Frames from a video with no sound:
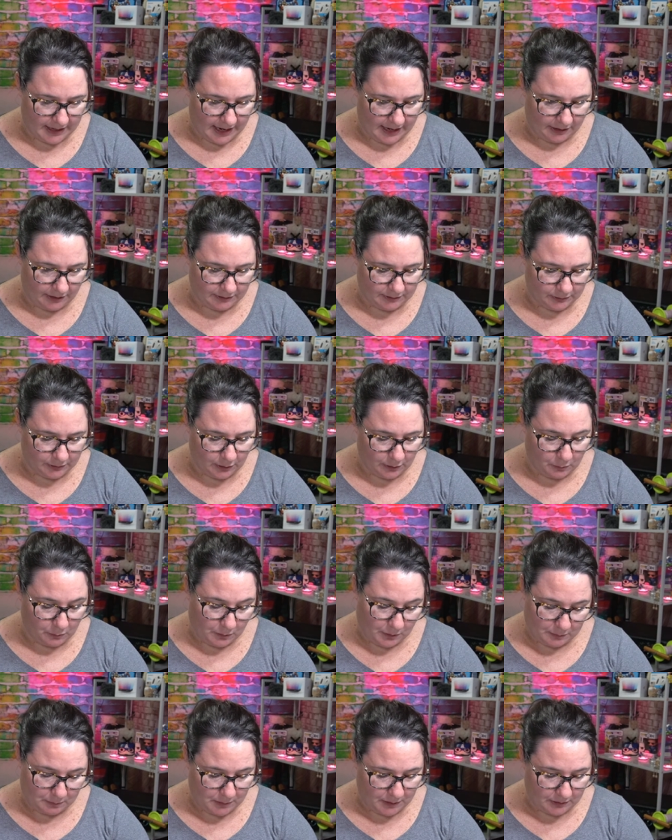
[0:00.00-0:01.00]
Hang on, not the
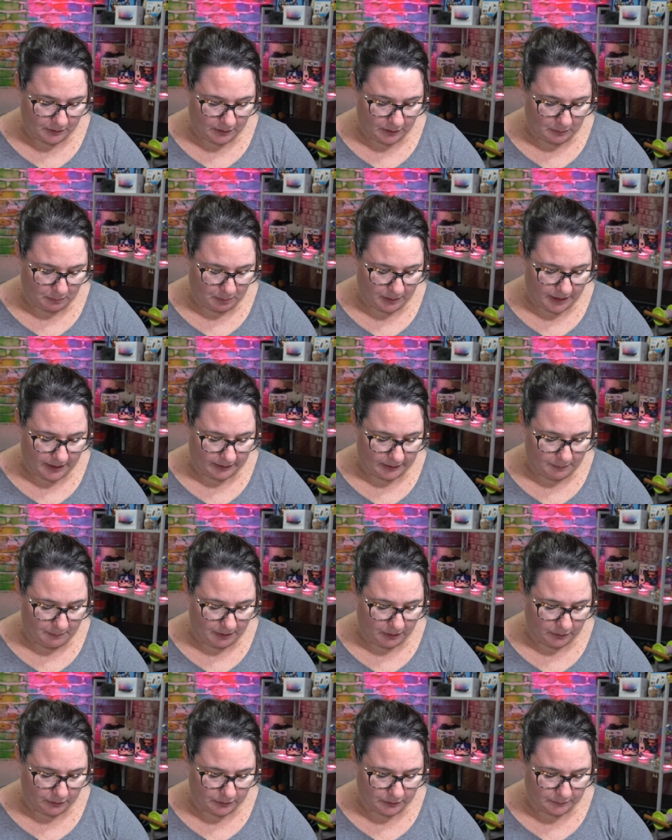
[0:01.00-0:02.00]
worst person on the planet. Let
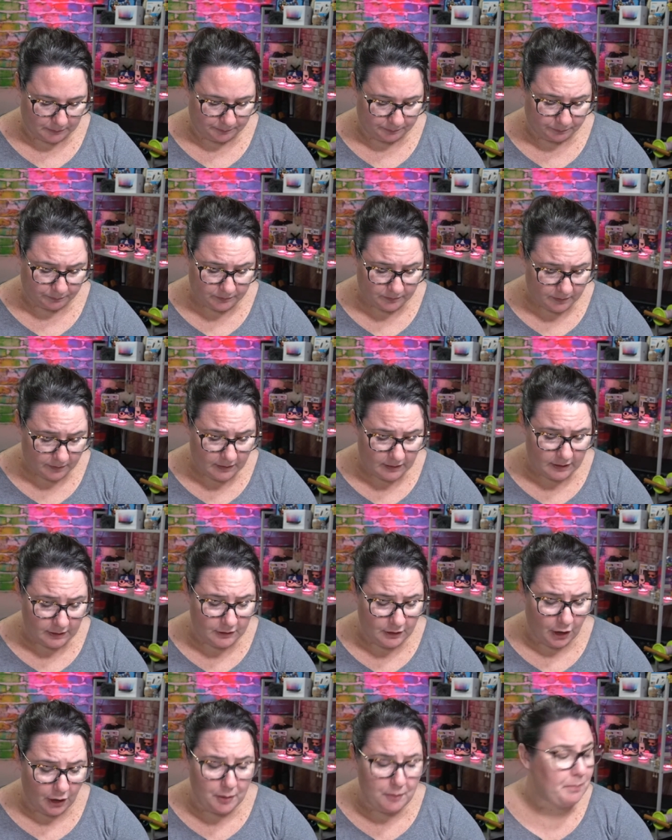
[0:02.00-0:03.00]
me look.
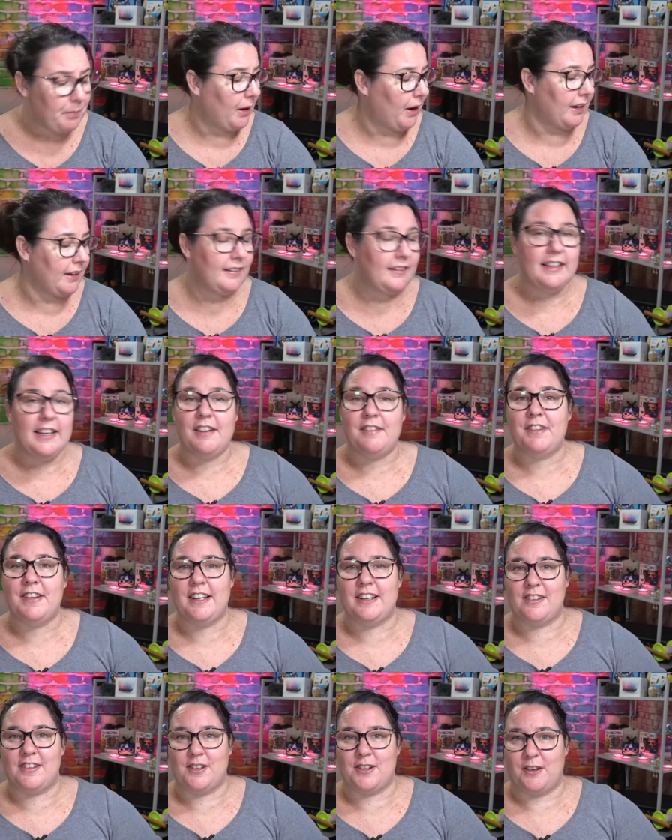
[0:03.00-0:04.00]
Nope, I didn't even
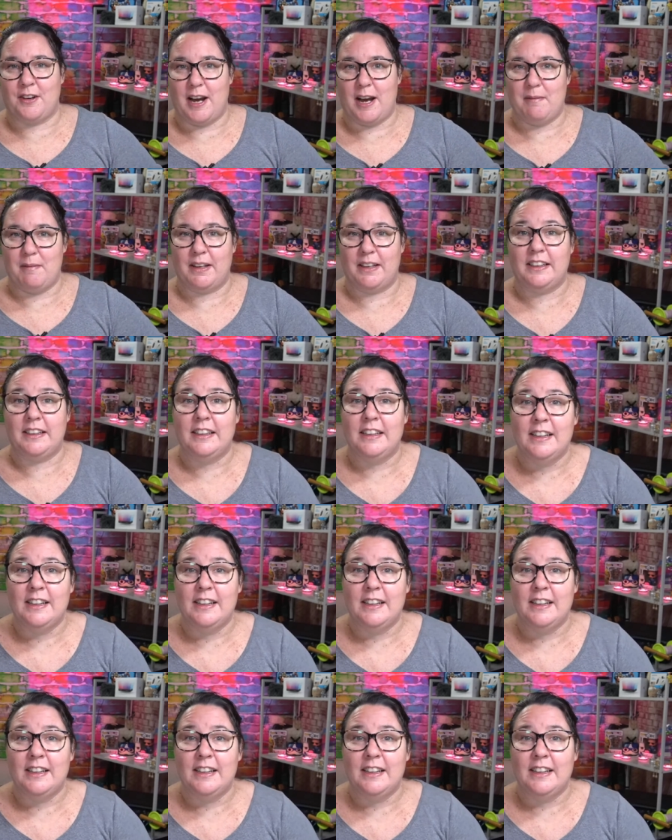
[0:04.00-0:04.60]
Instagram it.